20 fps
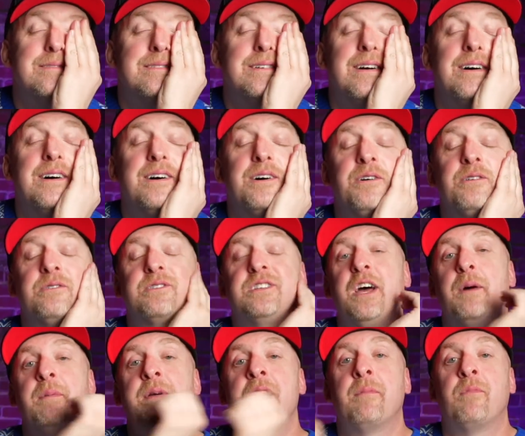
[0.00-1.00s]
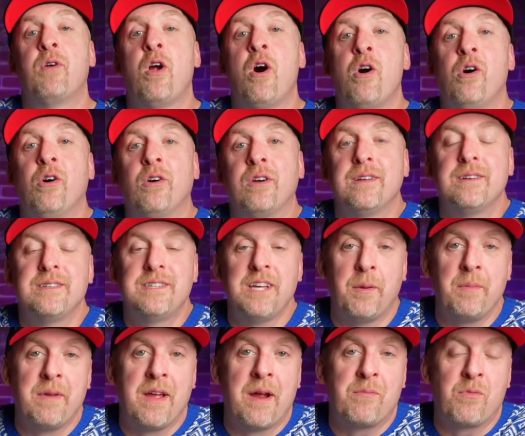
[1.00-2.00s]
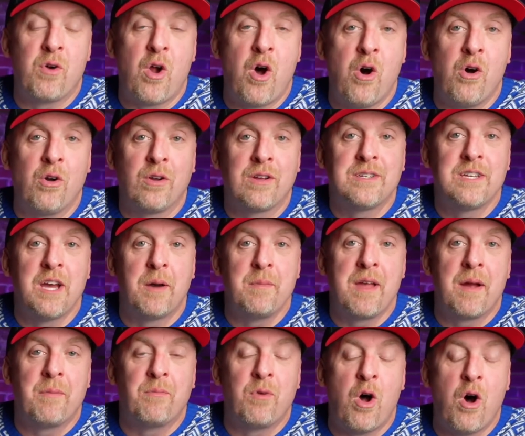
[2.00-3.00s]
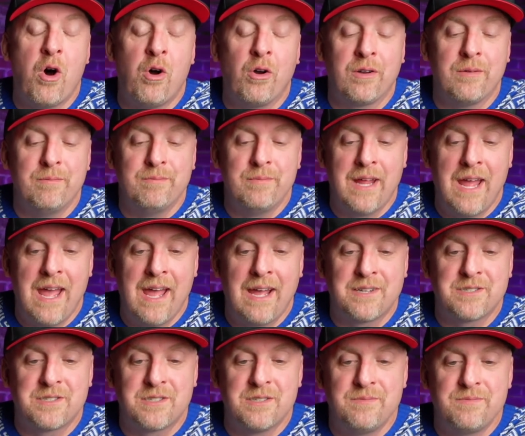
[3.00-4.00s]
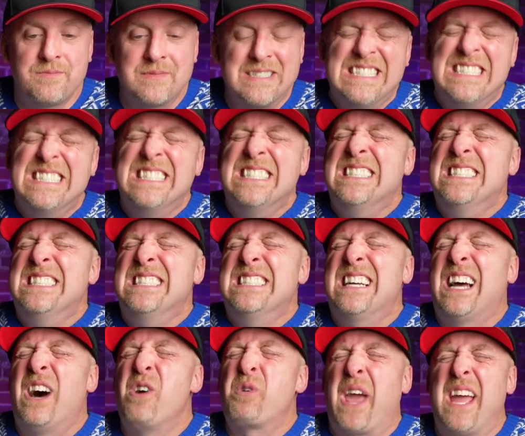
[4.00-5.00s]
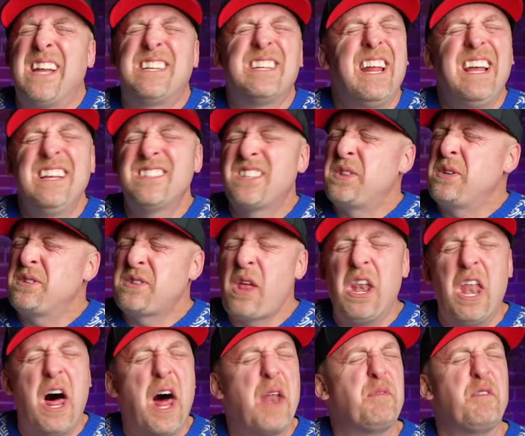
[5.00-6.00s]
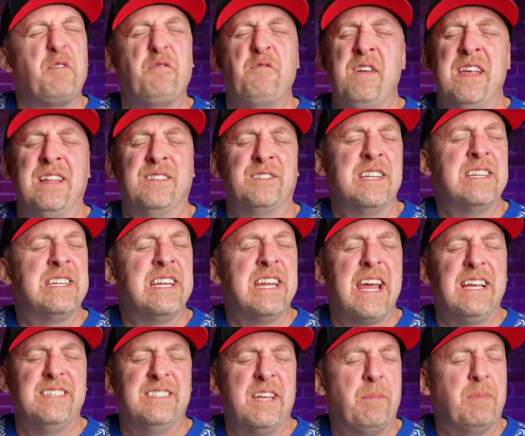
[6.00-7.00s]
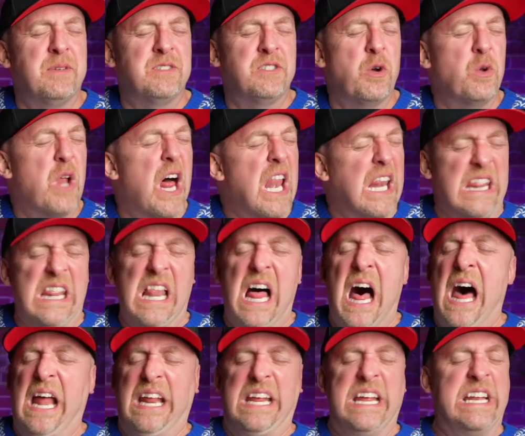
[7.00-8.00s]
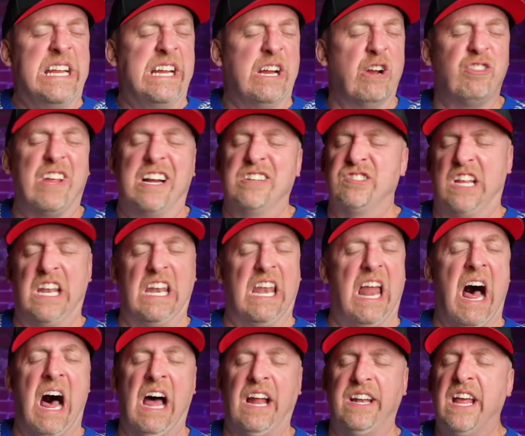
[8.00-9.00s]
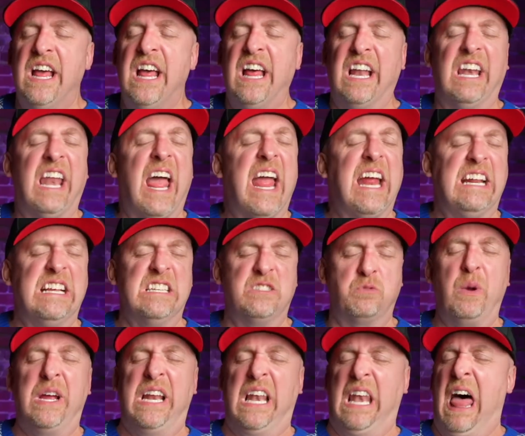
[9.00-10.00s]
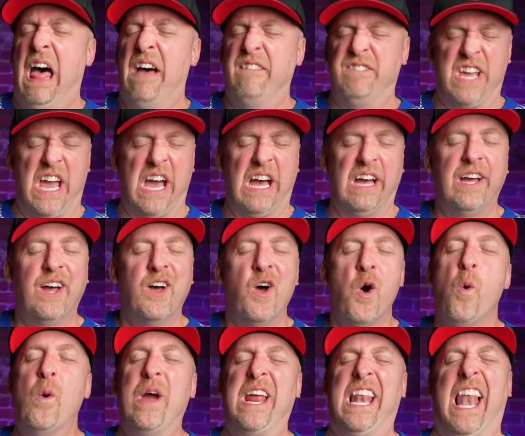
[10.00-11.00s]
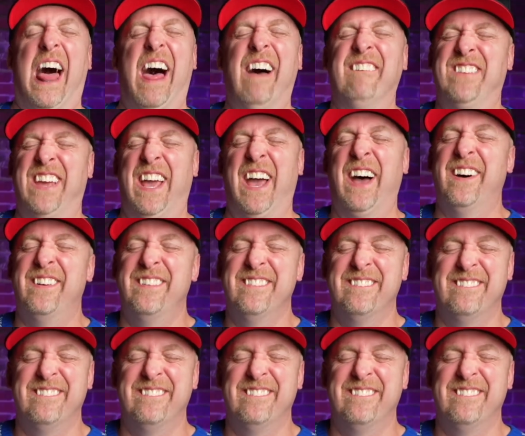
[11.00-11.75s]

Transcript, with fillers: Oh, tell me I'm wrong. Tell me I'm wrong. Tell me I'm wrong. Next. Okay, there's a lot of offense in today's episode. A lot in here. There's a lot. Ladies, we love ya. We love ya.